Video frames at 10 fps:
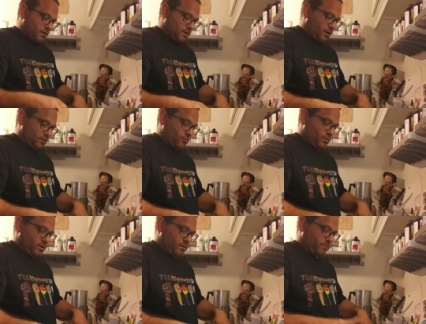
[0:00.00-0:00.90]
I'll do
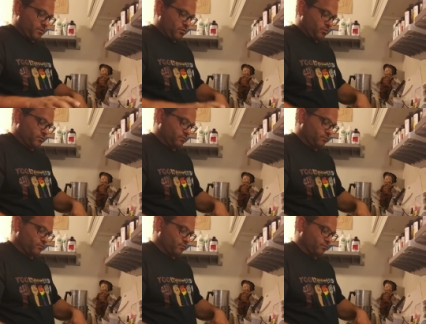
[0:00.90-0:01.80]
it up close
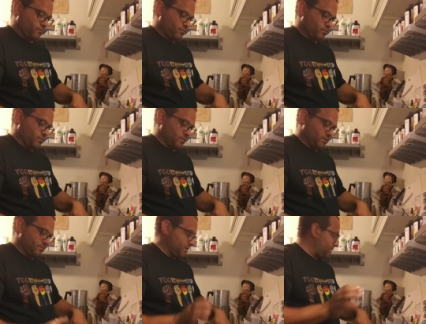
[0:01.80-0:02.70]
once
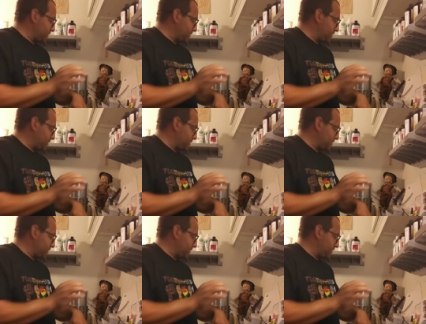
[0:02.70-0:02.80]
I'm done